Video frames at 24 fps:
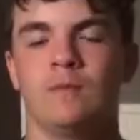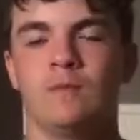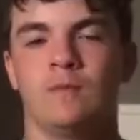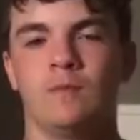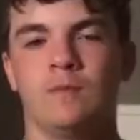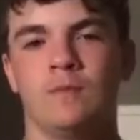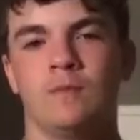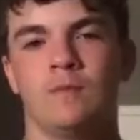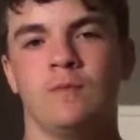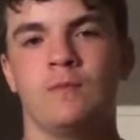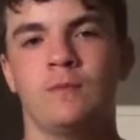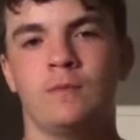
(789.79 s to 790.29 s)

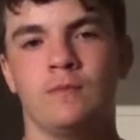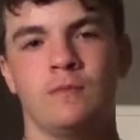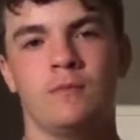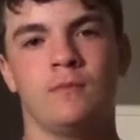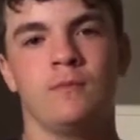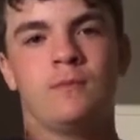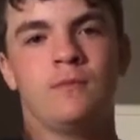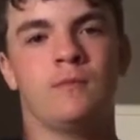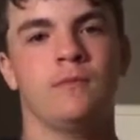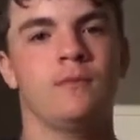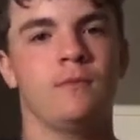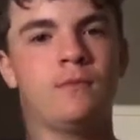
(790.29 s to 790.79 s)

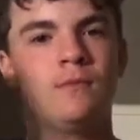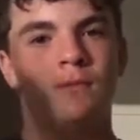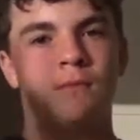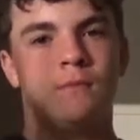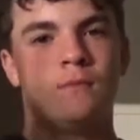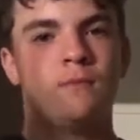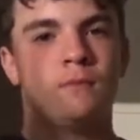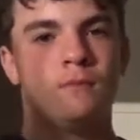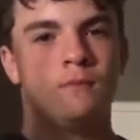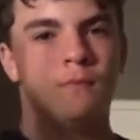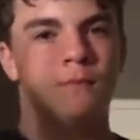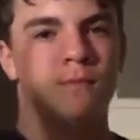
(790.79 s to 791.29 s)

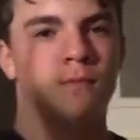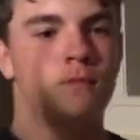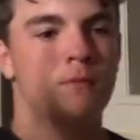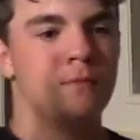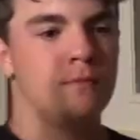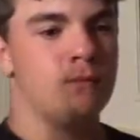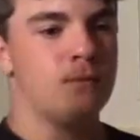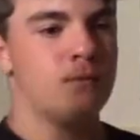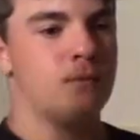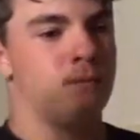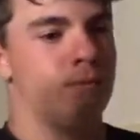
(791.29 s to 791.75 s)
(silence)